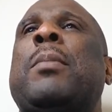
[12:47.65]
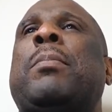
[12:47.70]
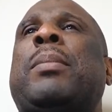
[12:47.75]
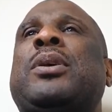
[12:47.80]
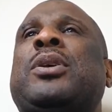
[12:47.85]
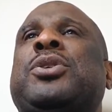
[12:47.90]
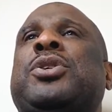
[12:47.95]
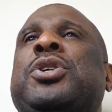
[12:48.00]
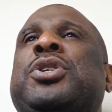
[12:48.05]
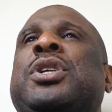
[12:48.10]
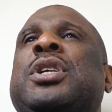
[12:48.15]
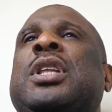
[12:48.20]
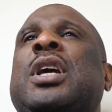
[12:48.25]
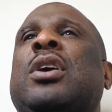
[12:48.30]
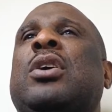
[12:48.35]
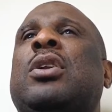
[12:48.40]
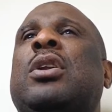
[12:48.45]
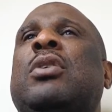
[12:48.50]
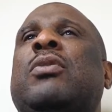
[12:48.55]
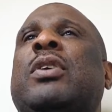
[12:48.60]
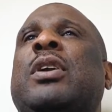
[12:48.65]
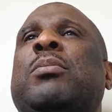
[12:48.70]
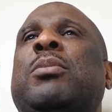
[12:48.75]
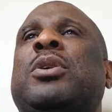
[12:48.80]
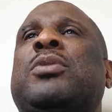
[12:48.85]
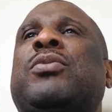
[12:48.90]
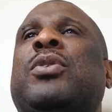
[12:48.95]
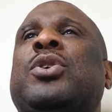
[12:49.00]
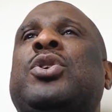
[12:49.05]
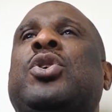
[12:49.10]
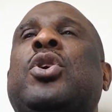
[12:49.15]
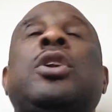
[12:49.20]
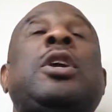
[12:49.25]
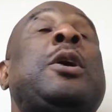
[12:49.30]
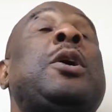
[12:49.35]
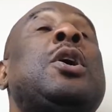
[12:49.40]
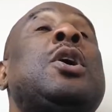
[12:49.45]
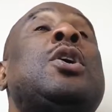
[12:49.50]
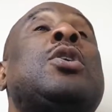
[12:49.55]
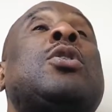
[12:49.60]
Pastor Chichi, thank you very much for
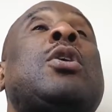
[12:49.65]
joining.